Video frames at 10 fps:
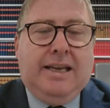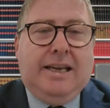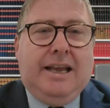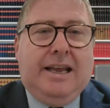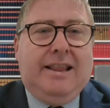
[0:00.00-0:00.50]

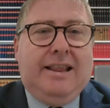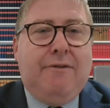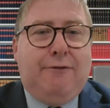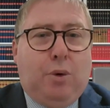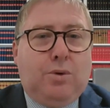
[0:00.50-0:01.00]
It
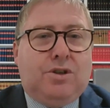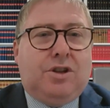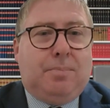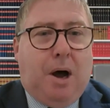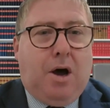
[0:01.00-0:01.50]
then falls
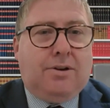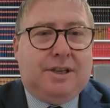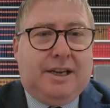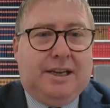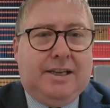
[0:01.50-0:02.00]
to the
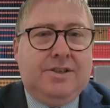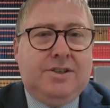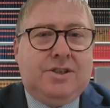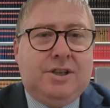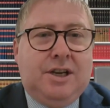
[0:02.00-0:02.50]

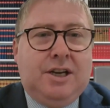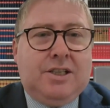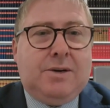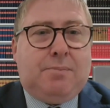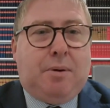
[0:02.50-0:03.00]
parties
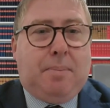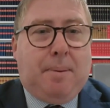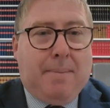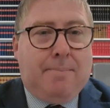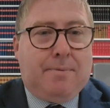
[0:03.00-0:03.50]

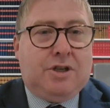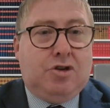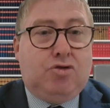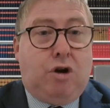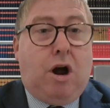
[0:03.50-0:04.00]

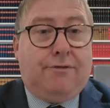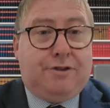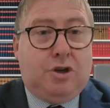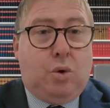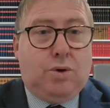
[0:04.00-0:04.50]
to draft an